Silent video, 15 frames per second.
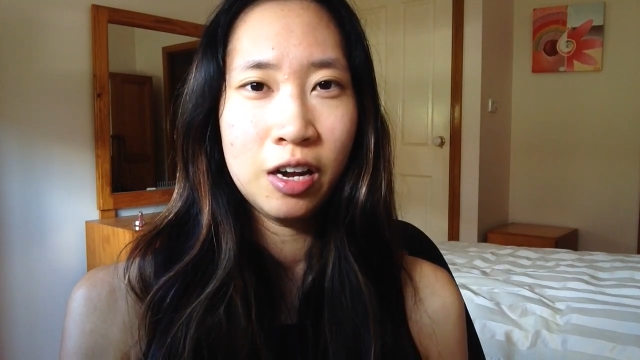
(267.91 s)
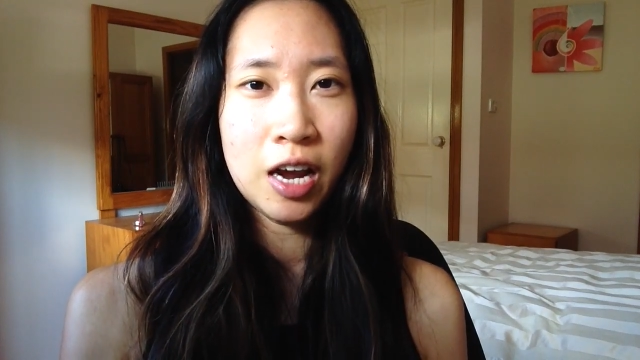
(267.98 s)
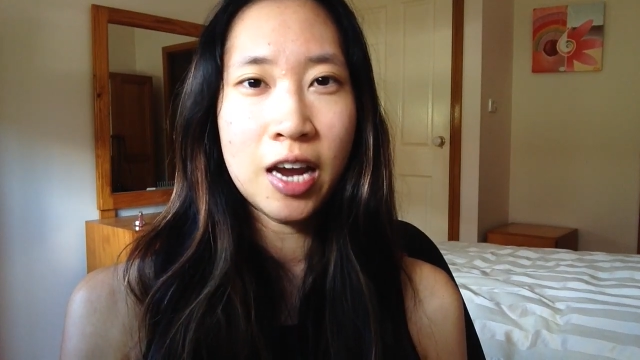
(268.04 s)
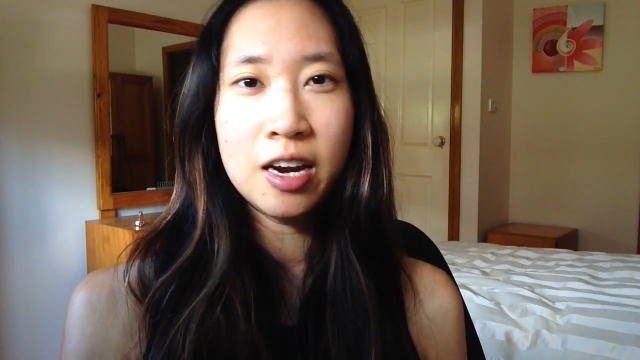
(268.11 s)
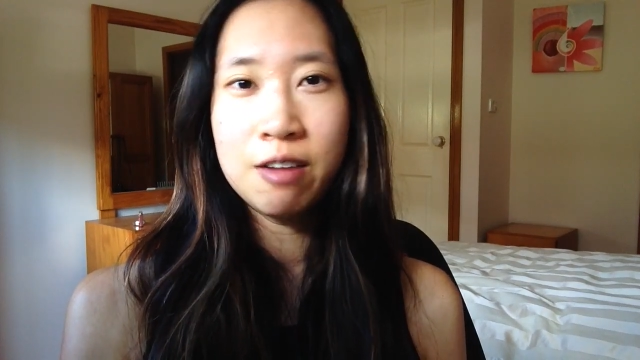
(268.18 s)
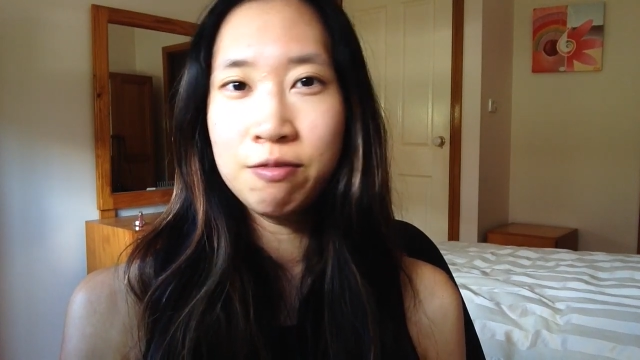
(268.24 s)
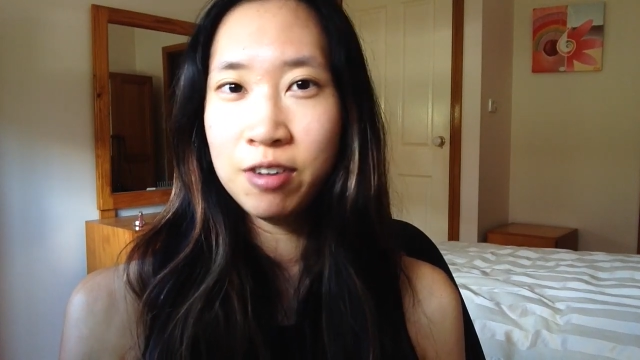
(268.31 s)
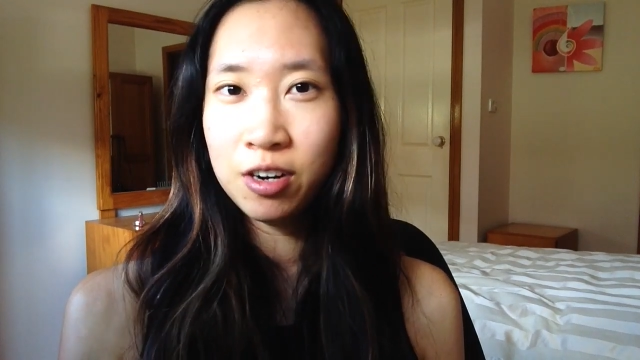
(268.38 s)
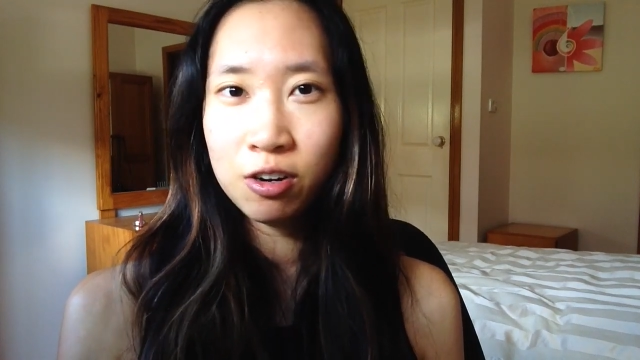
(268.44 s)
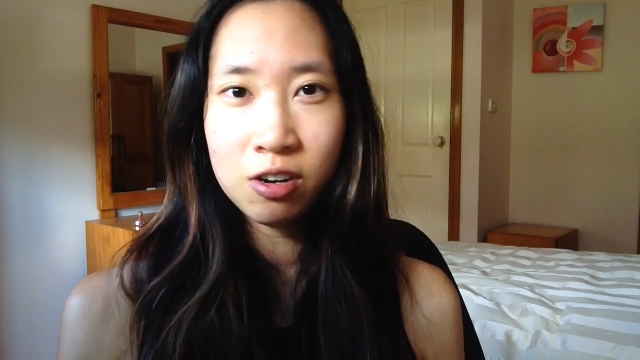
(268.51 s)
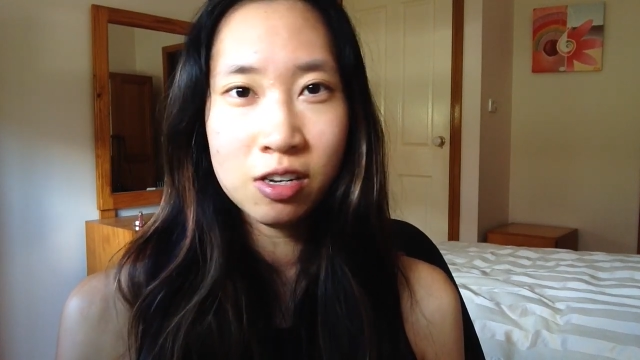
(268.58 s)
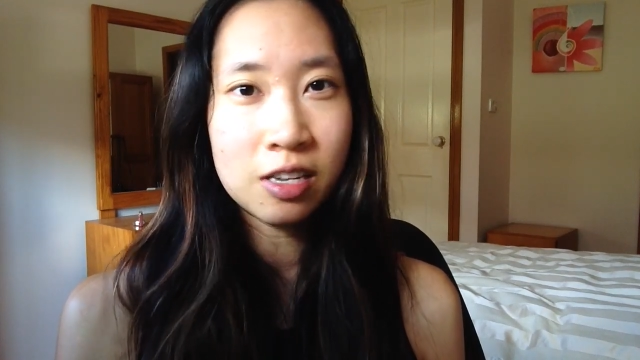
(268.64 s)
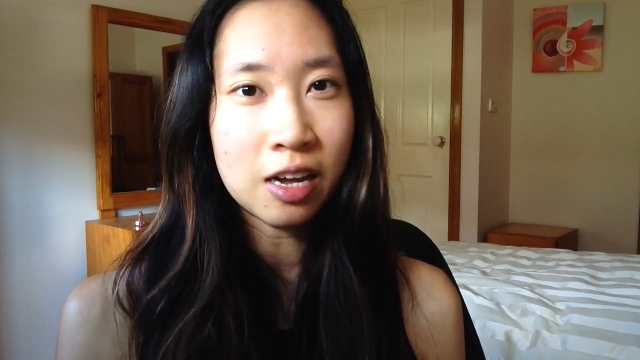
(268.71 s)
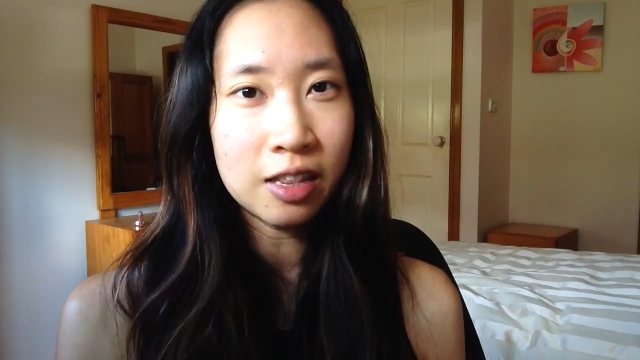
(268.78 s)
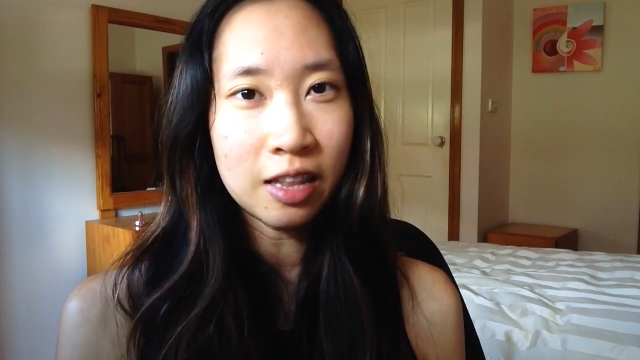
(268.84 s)
any
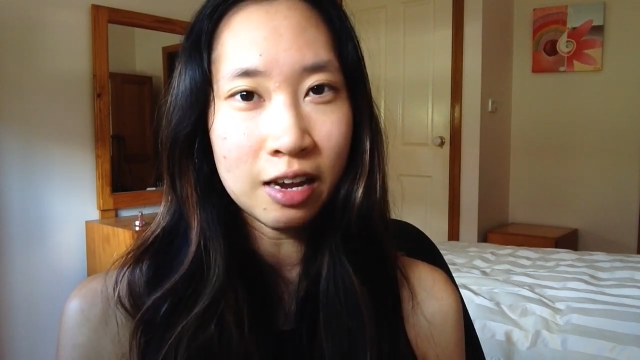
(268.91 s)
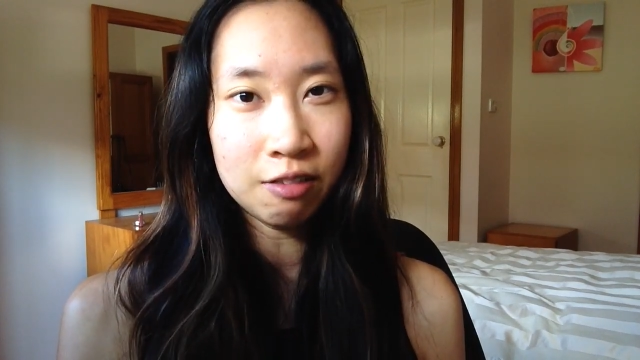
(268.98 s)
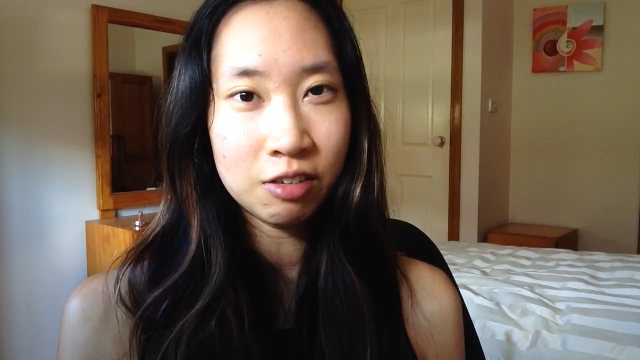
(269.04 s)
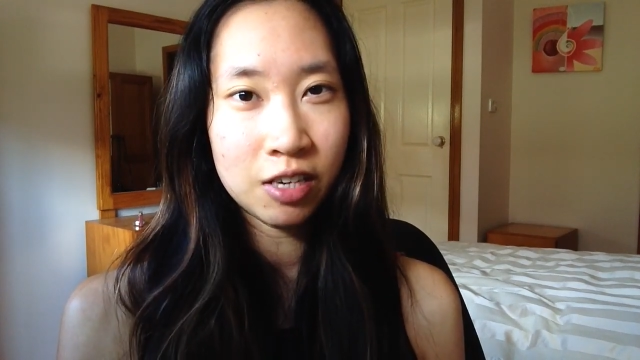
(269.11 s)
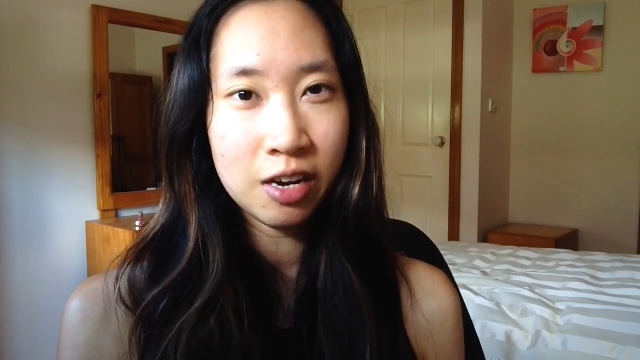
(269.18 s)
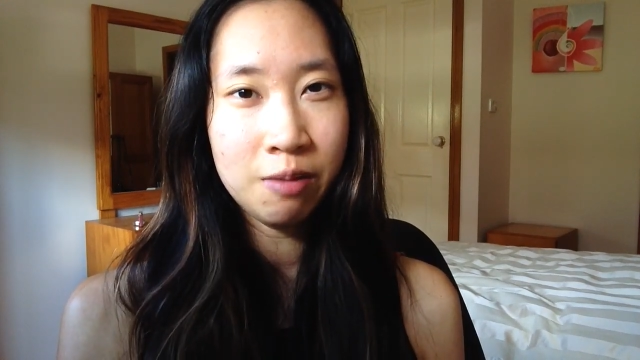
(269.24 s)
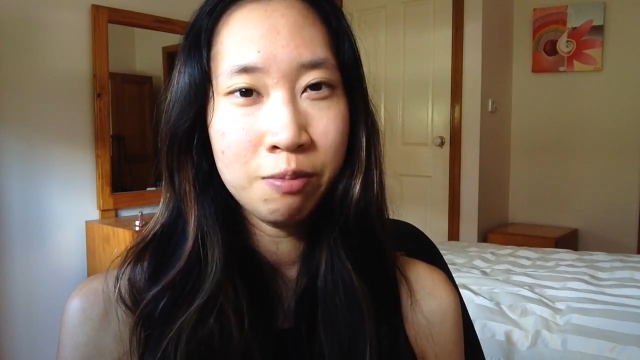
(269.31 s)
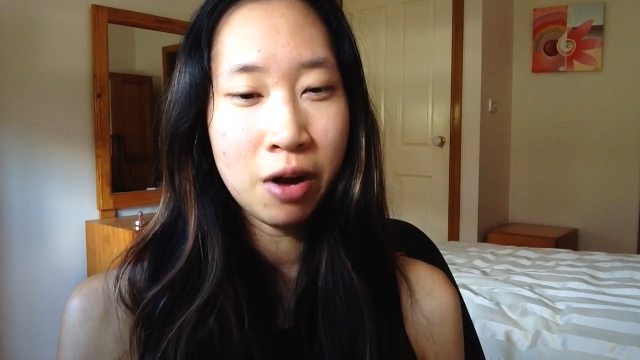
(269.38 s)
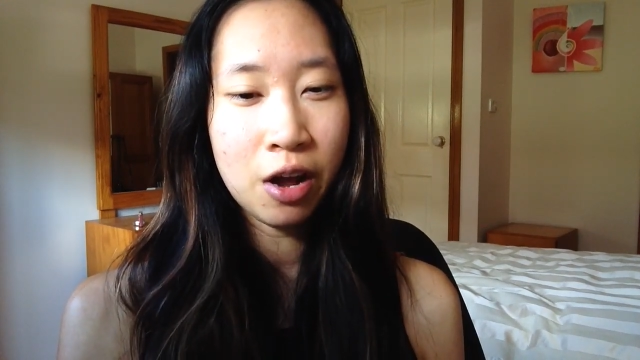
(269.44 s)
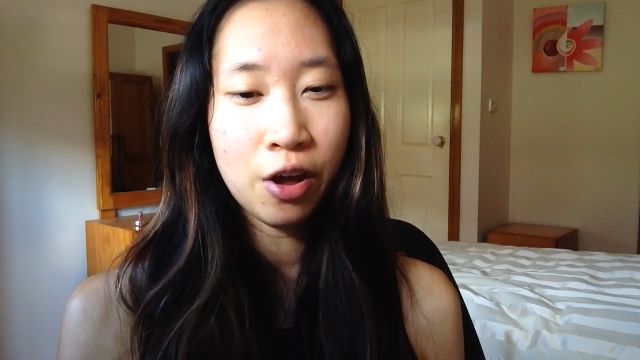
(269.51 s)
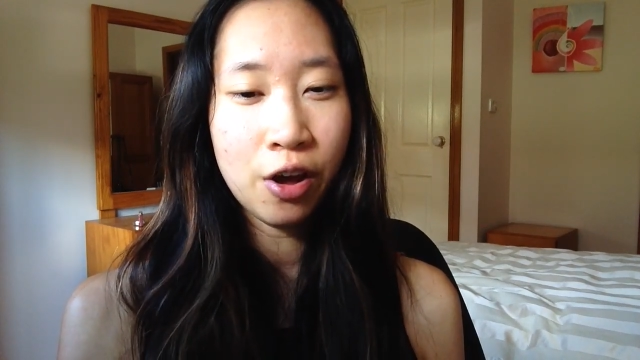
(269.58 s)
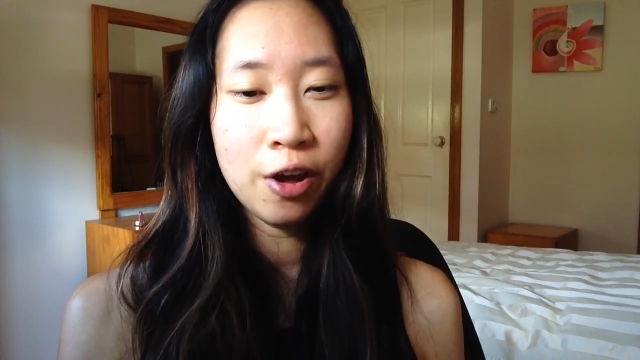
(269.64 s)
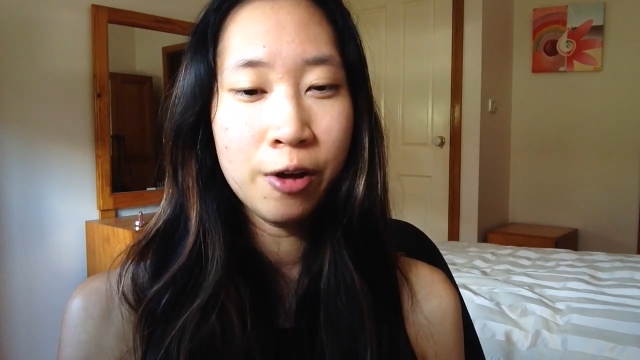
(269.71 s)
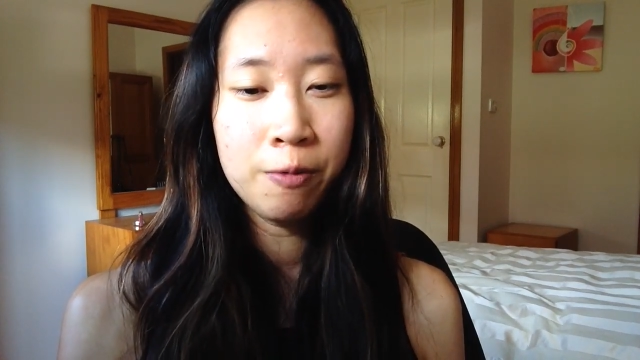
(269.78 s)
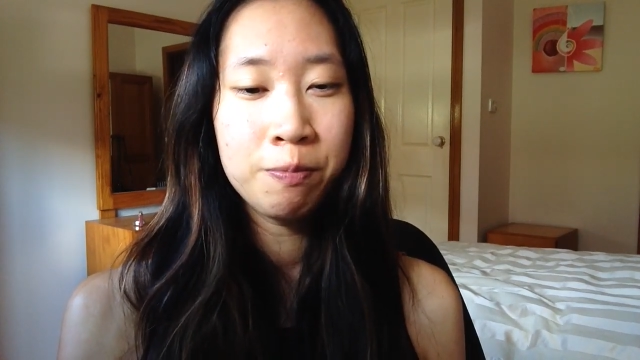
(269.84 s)
videos that they've seen by
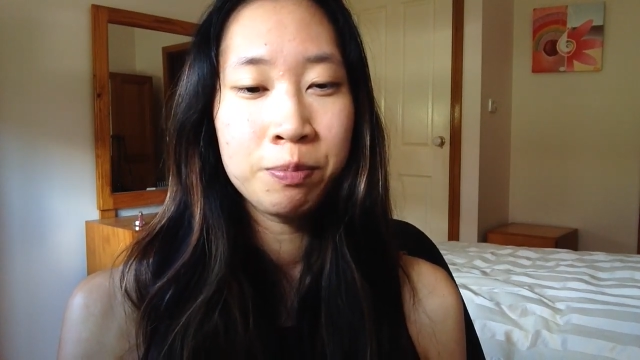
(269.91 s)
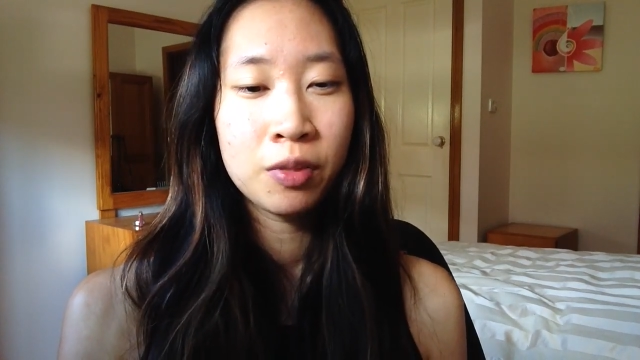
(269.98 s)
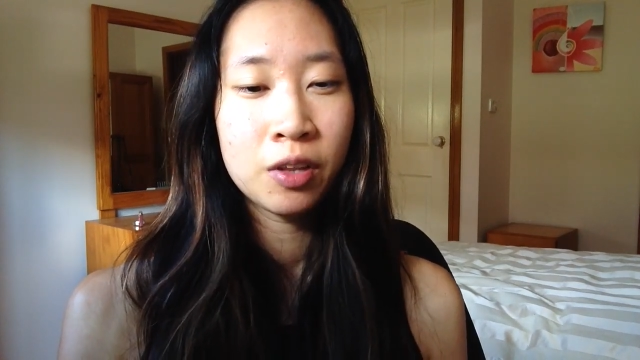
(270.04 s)
her.